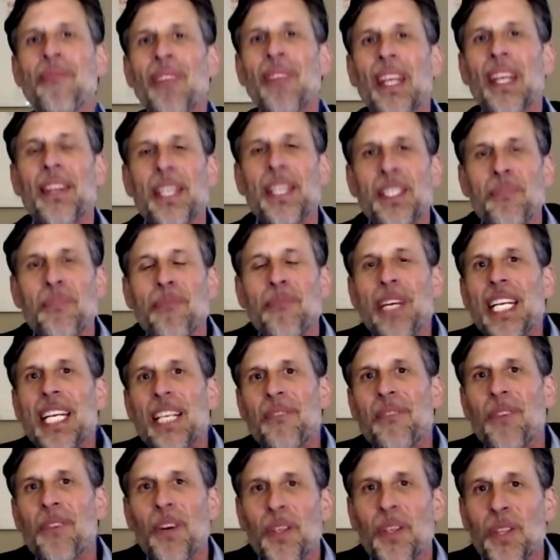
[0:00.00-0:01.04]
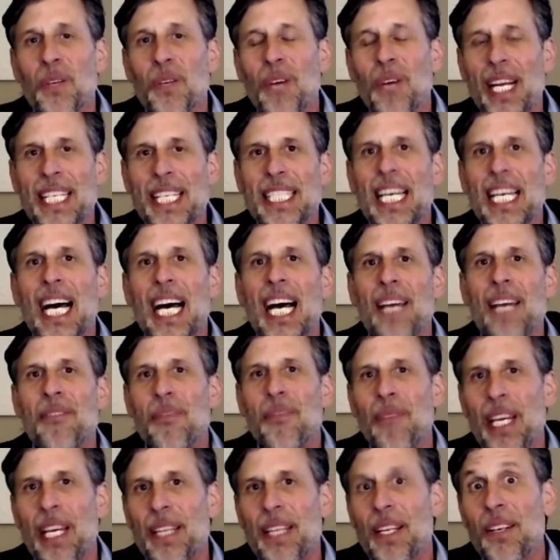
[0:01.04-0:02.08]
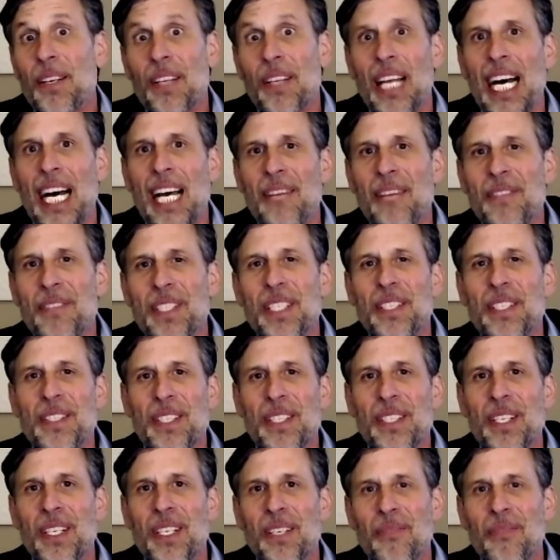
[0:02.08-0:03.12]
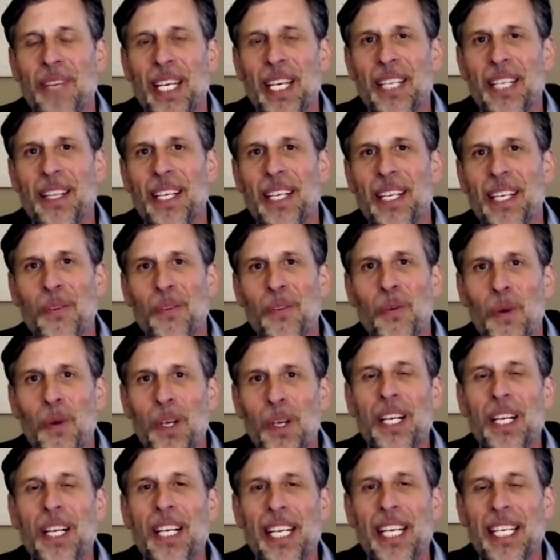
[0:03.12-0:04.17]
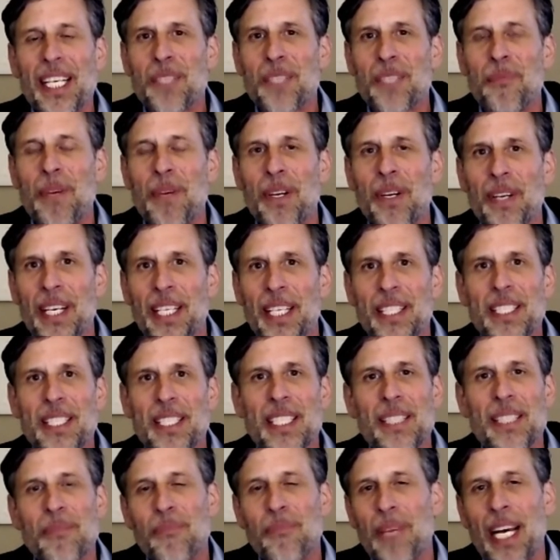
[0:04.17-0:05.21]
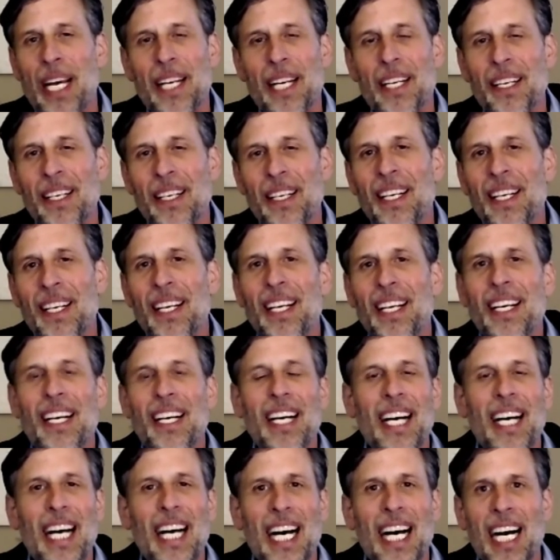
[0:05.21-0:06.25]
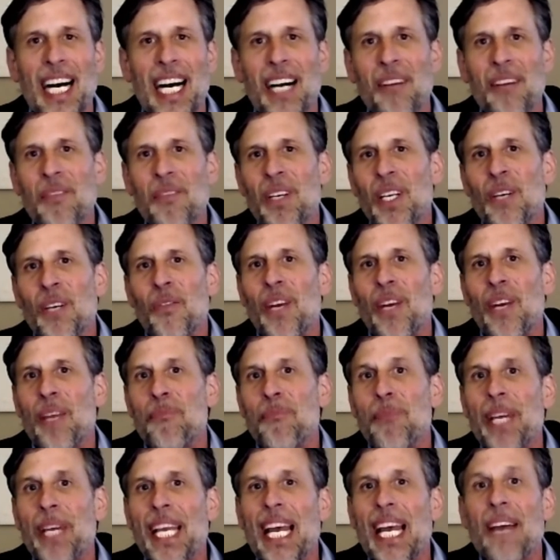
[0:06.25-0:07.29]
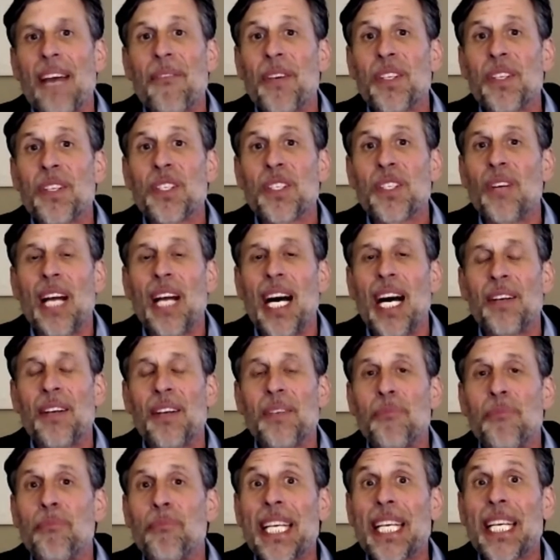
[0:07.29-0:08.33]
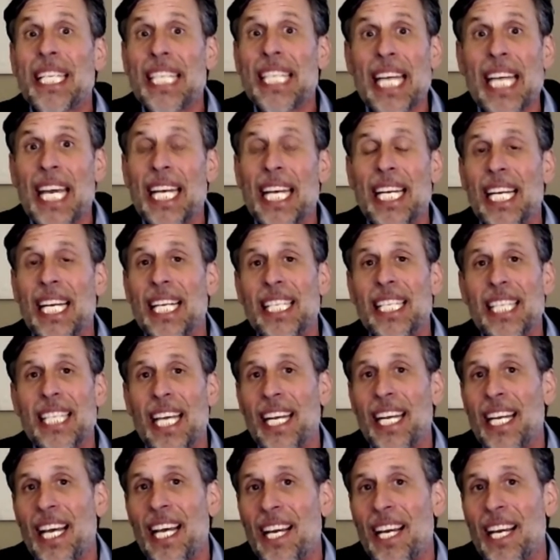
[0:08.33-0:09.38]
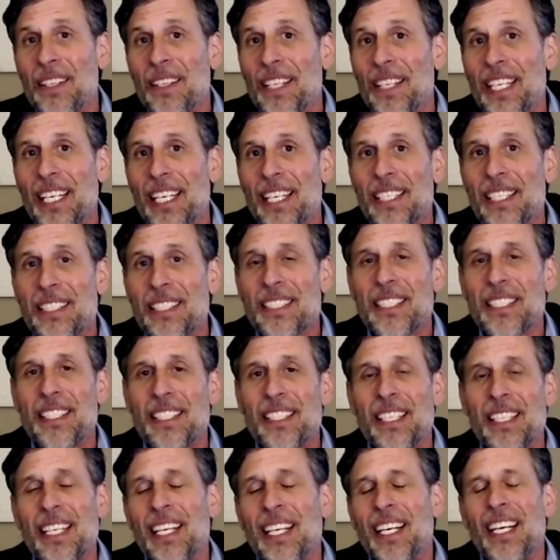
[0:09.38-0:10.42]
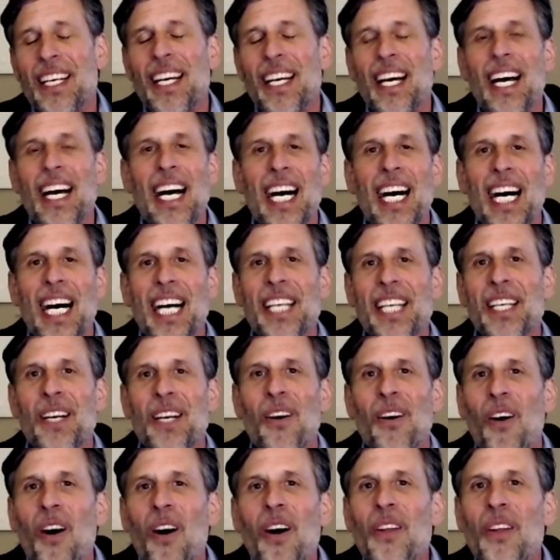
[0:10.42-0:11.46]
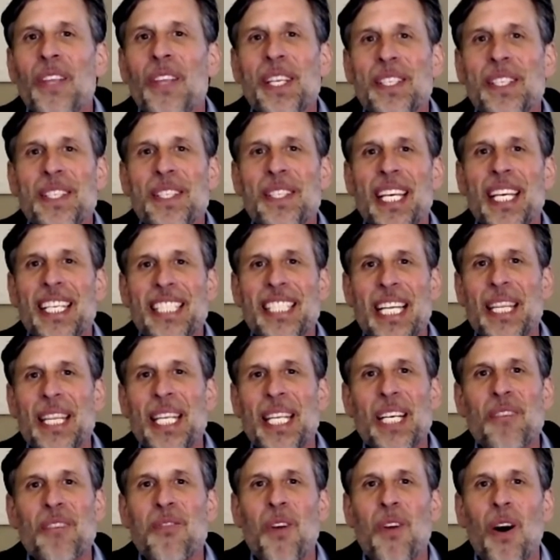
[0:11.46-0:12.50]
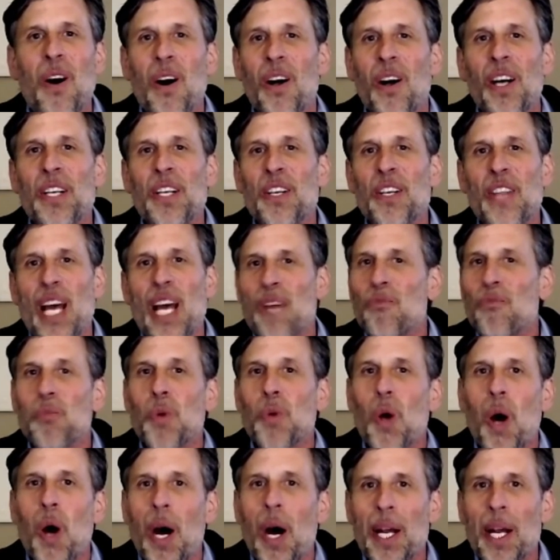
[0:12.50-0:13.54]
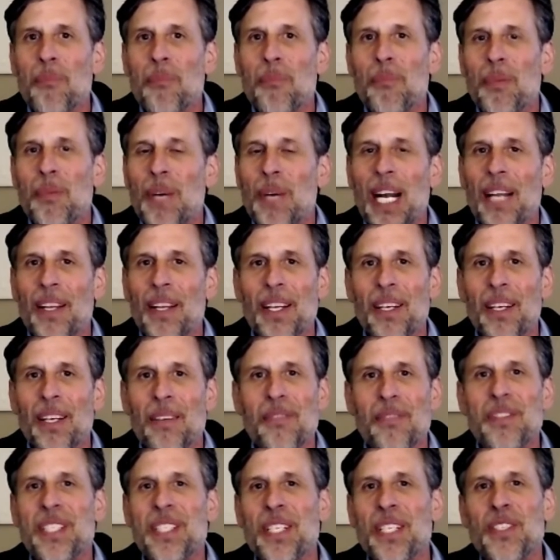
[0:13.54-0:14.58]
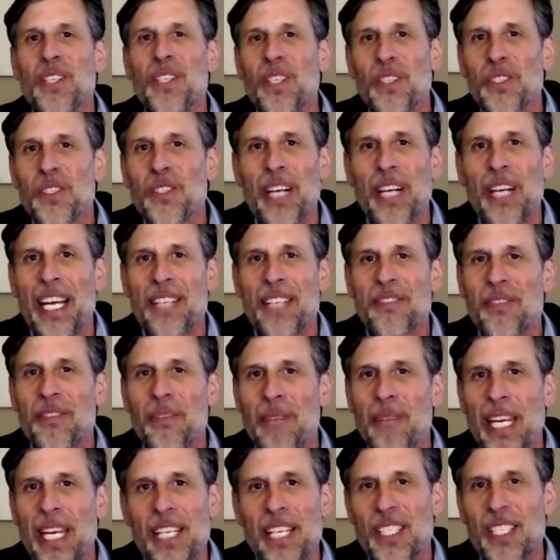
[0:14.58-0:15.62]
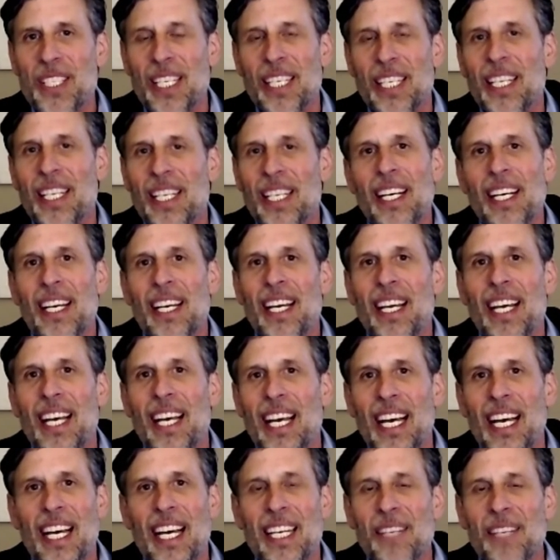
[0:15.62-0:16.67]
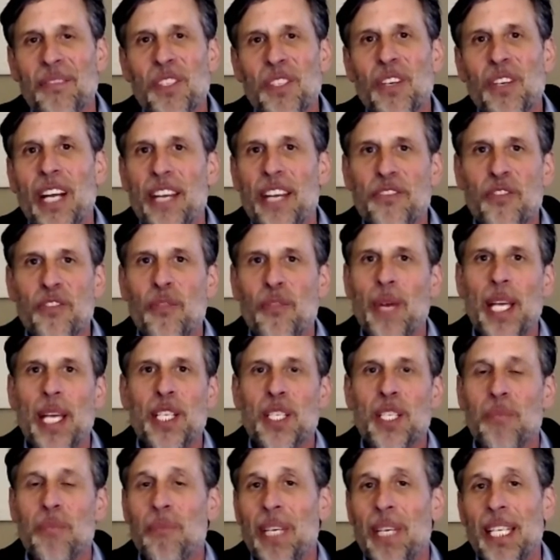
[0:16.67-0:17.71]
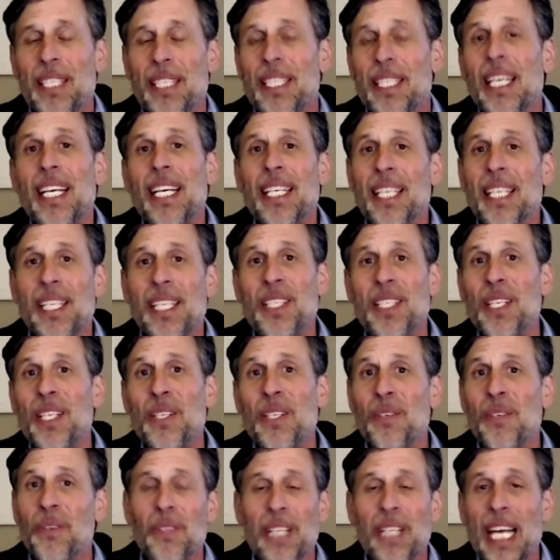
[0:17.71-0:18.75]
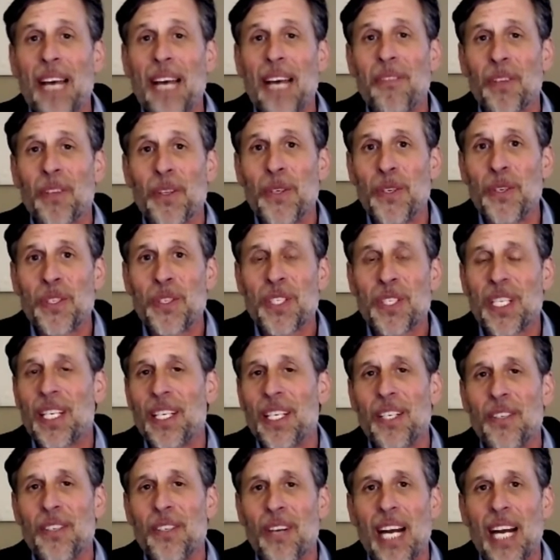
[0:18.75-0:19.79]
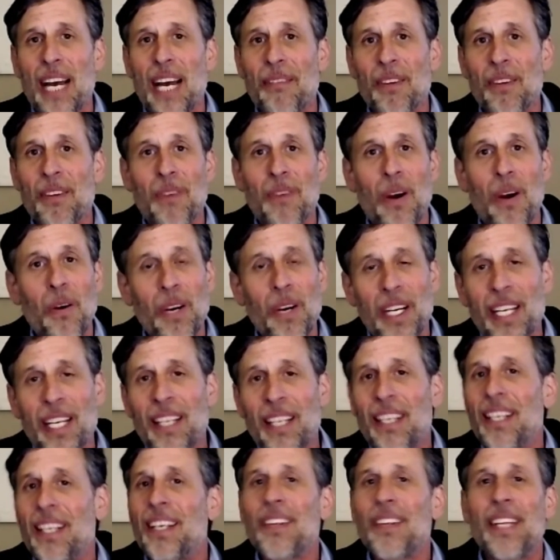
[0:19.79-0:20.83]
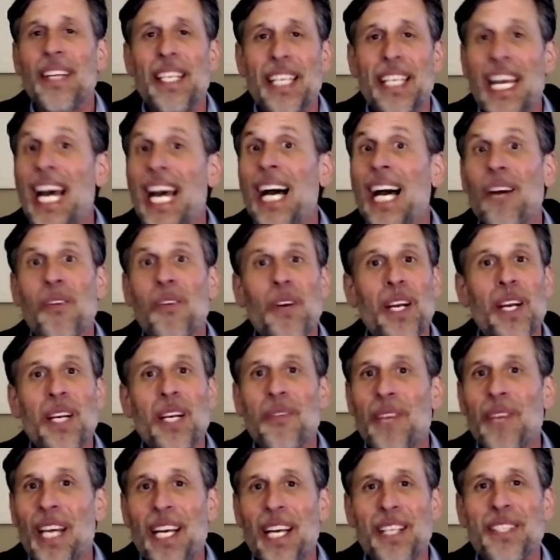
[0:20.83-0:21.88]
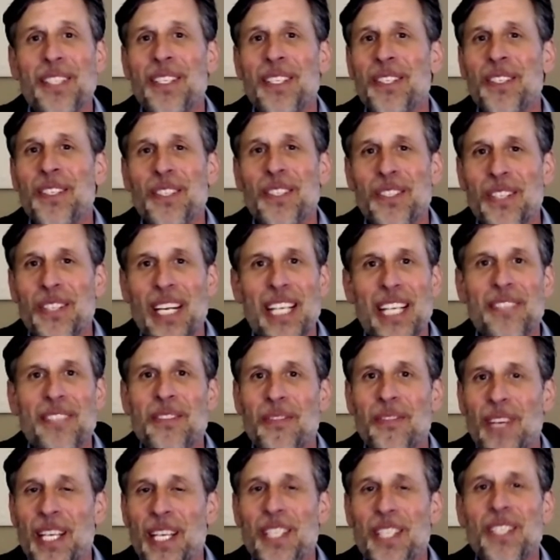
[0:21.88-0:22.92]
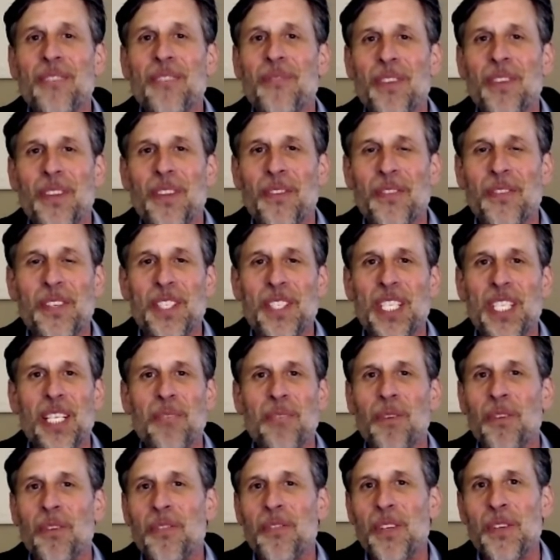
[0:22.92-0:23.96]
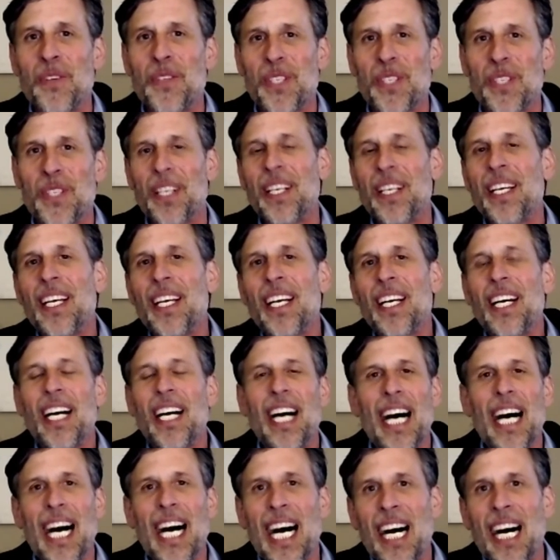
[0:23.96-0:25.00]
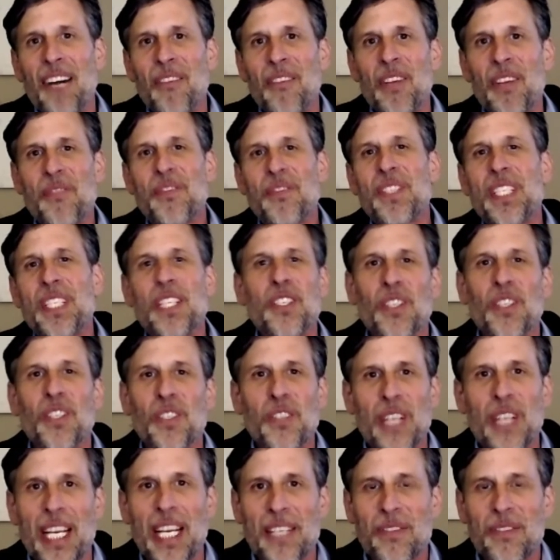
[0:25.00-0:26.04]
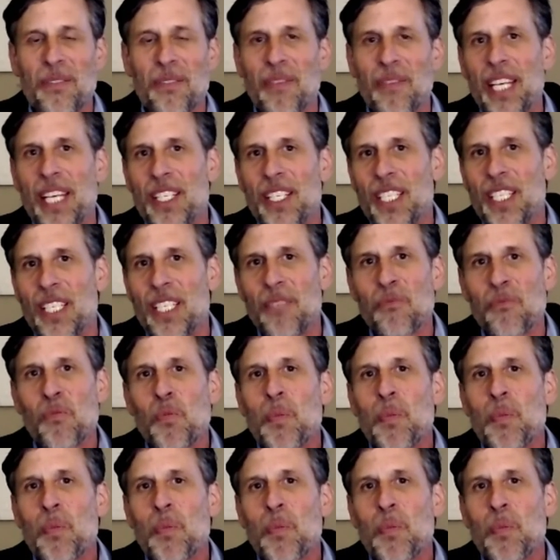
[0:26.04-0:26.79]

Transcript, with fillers: that's meaningful at the right time to make their lives easier, make their work experience better. Um, we have big efforts around big data and data analytics, and uh, you know all these things I think fall under that broad umbrella of digital transformation. And if transformation means continual evolution and driving forward, then yeah, we're going to be on a digital transformation for the foreseeable future. Um, if digital transformation